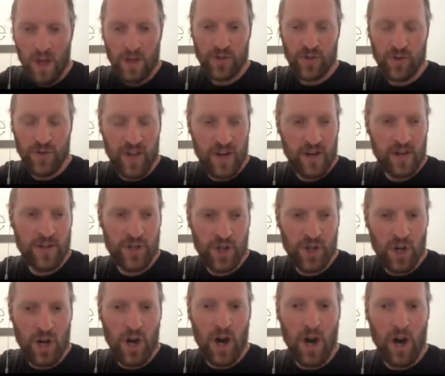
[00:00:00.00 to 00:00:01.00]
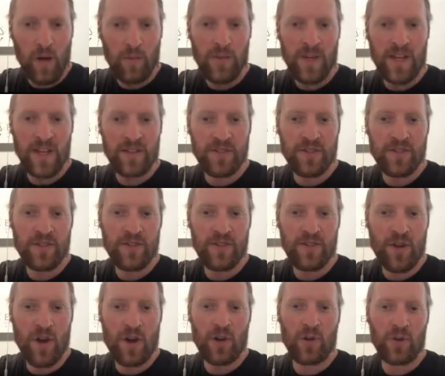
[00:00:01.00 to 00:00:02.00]
So their job is
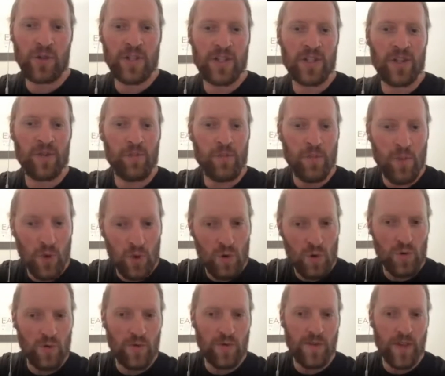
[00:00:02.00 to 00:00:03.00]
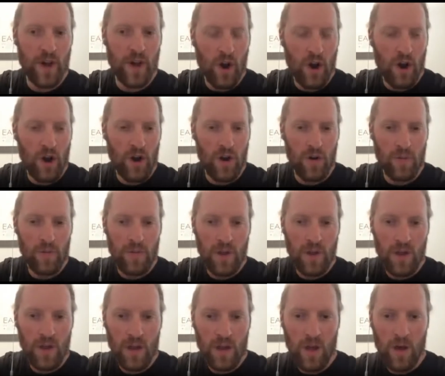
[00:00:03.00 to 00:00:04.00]
not only to move the
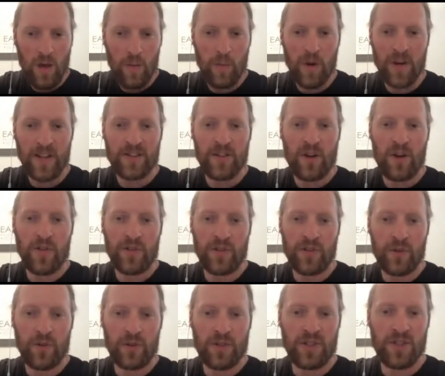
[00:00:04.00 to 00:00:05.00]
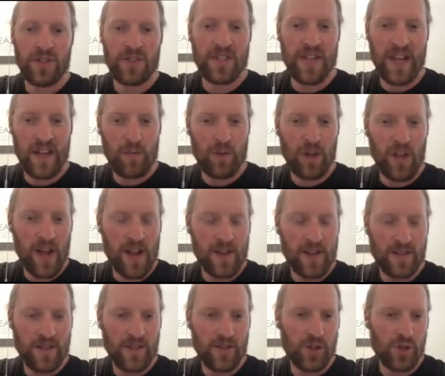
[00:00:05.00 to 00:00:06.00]
arm, but it's also to
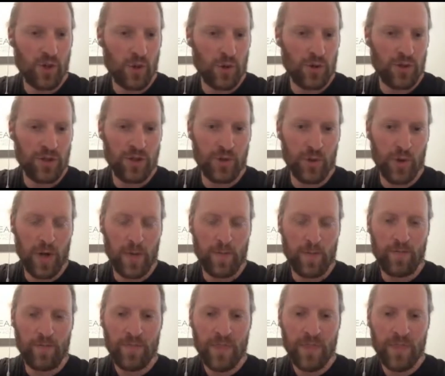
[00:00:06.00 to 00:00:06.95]
stabilize the shoulder joint.